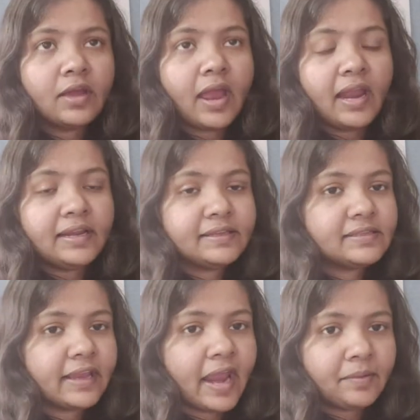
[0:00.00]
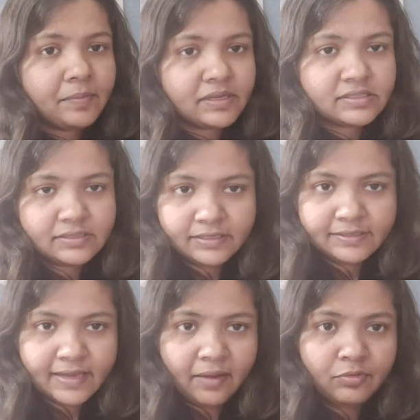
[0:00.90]
IELTS Academic is the
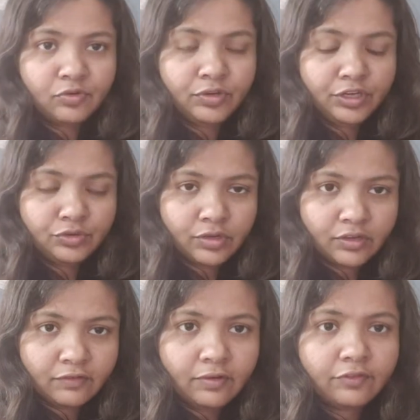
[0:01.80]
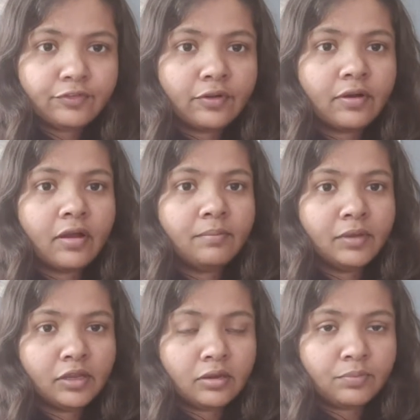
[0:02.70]
exam you need to give if you're
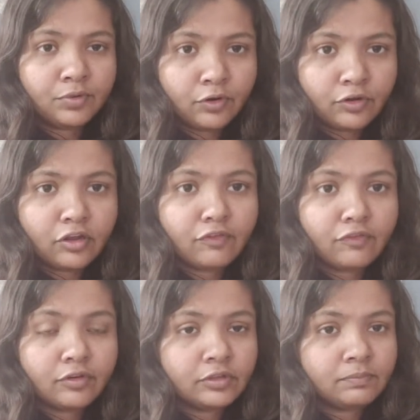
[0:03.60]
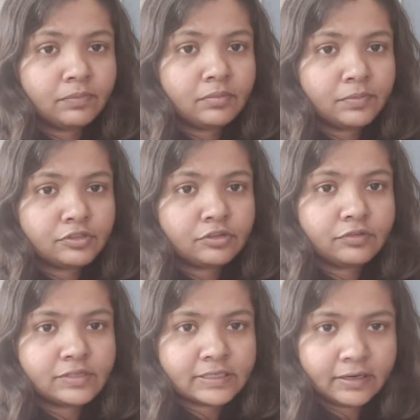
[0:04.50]
coming abroad for the purpose of
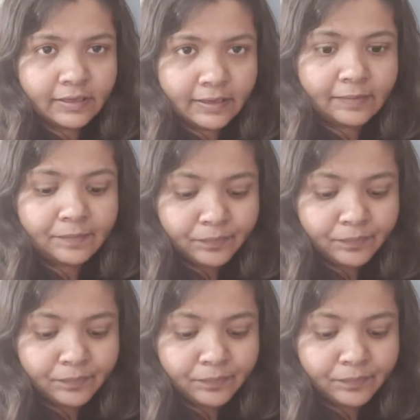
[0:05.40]
studying.